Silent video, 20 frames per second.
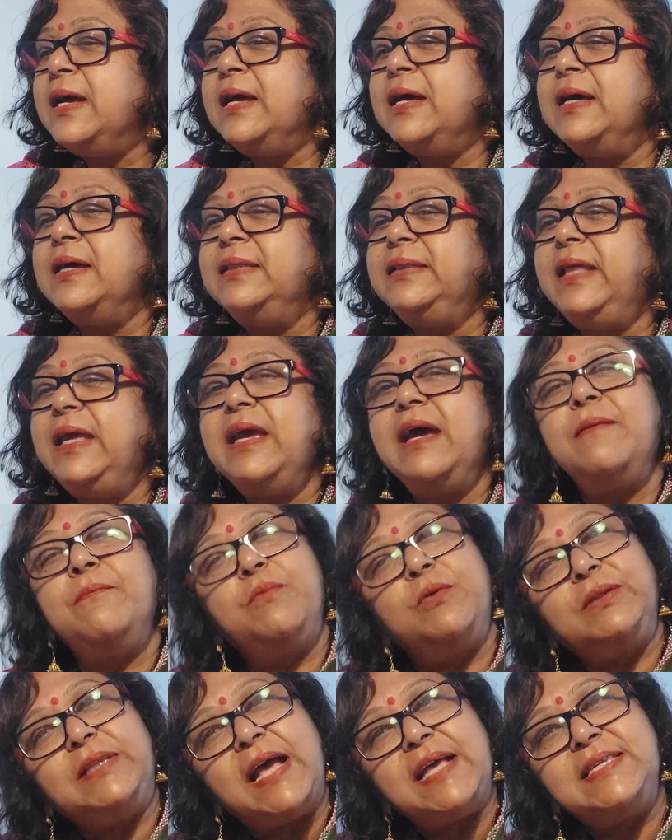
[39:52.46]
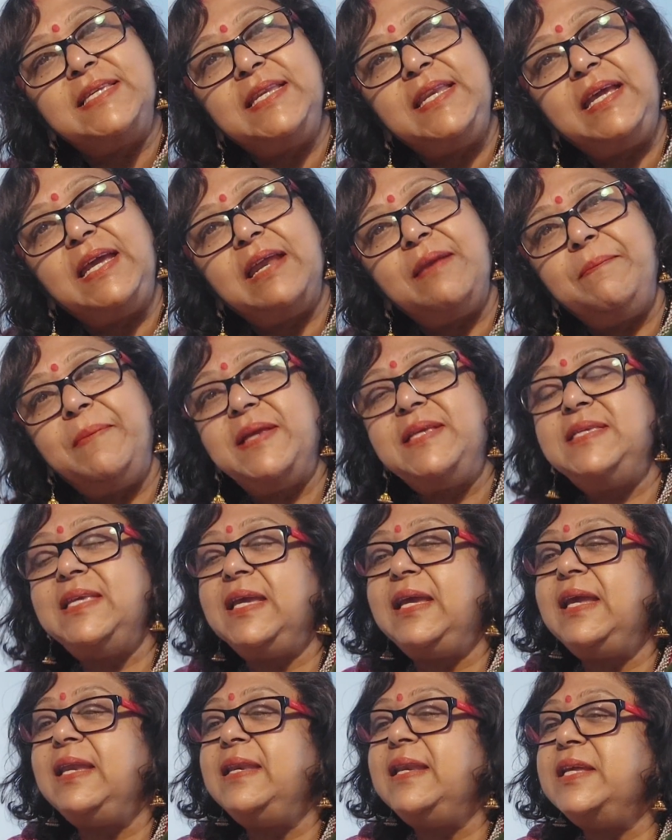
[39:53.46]
They are both acidic and
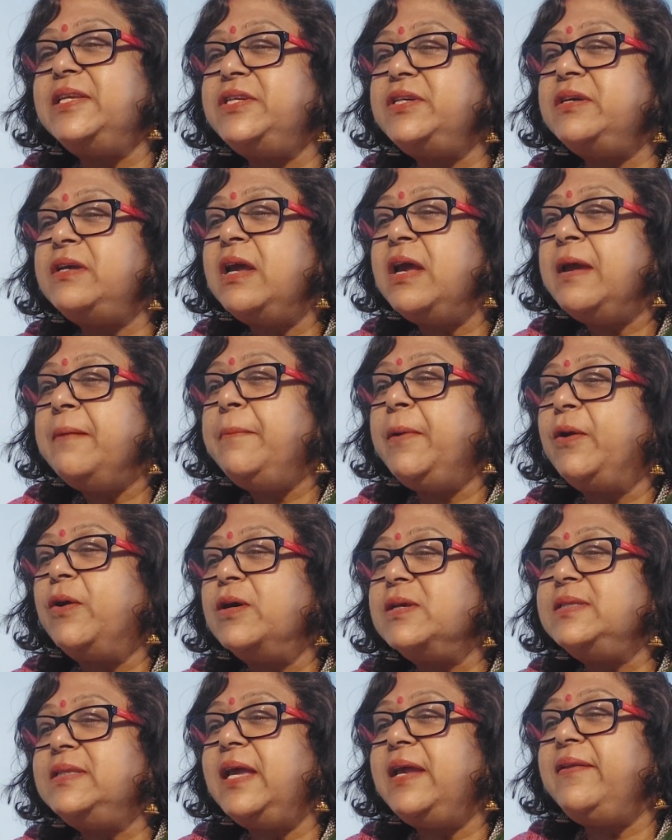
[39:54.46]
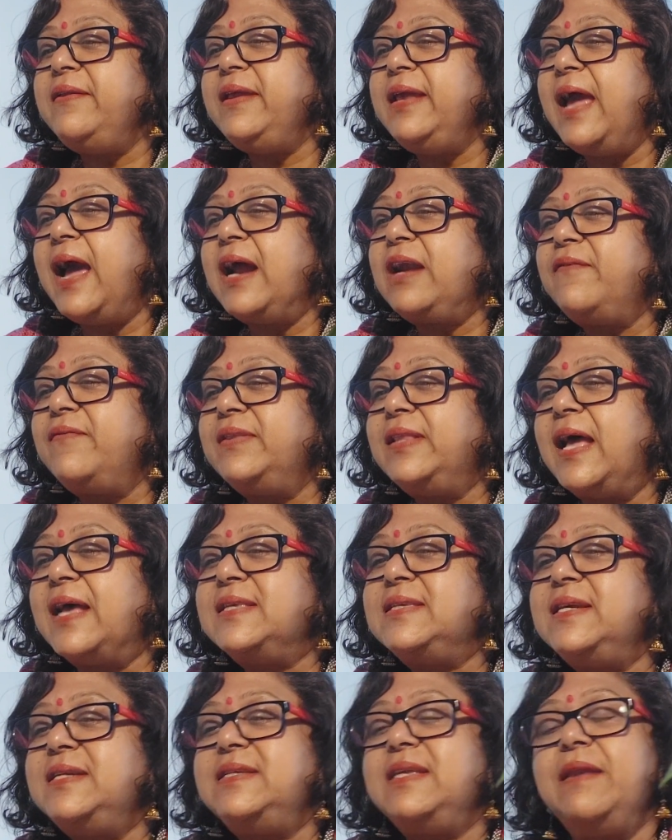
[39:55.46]
basic in nature because they react with
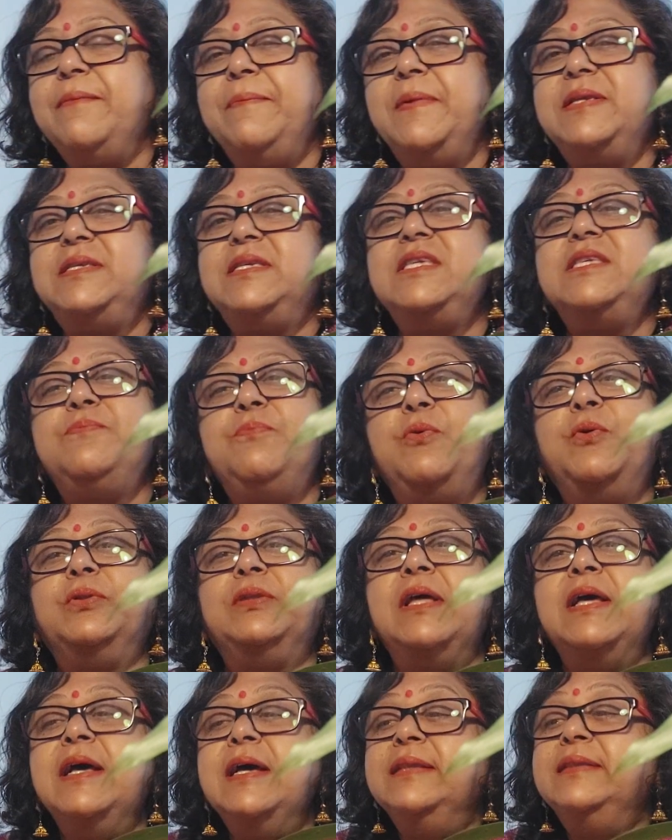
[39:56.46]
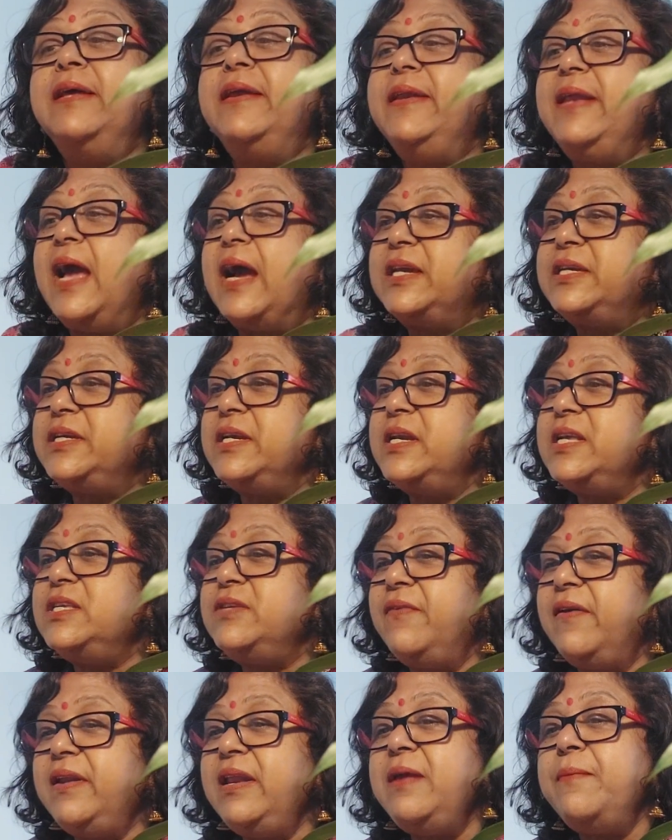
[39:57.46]
acids and bases both. The reaction is
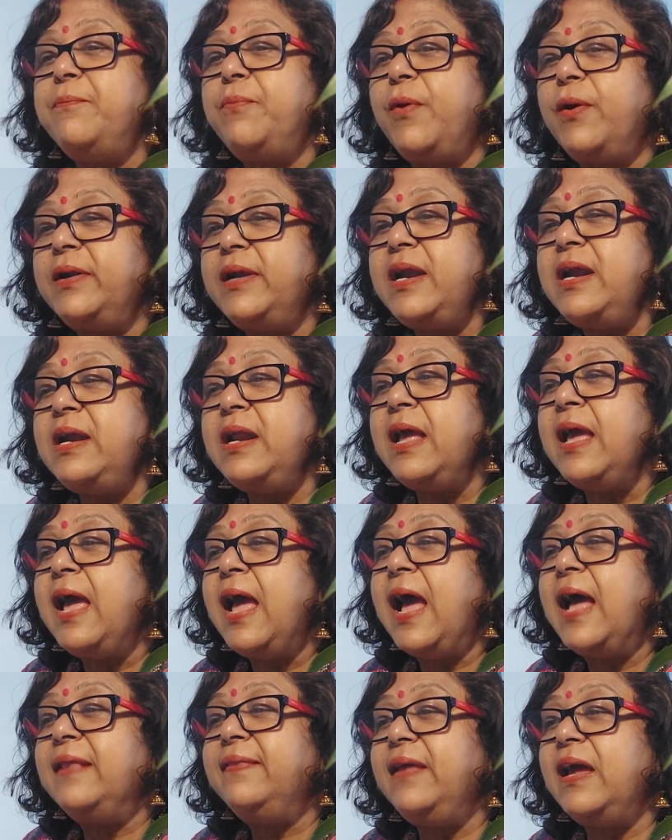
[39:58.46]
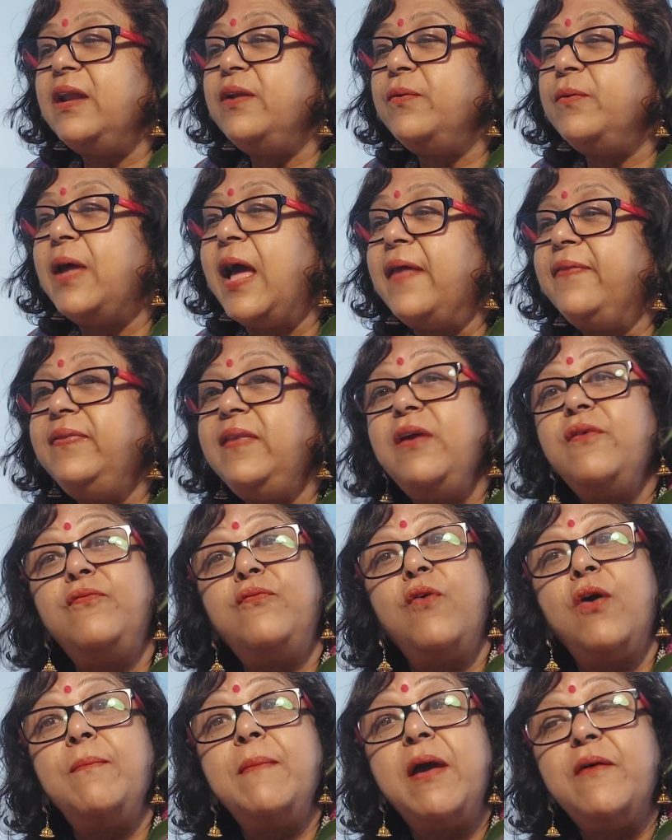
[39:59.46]
very important, and they
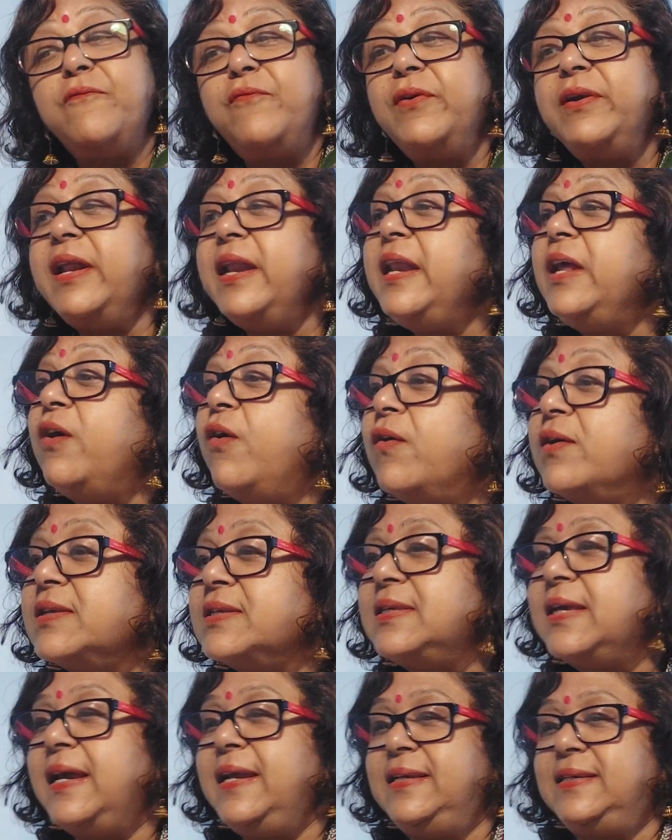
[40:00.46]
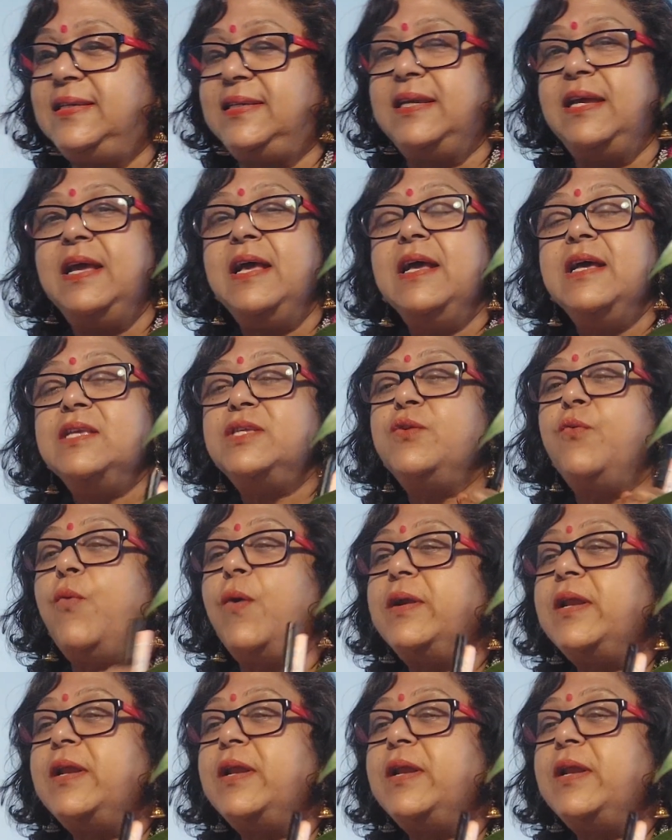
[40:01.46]
form amphoteric oxides. So what are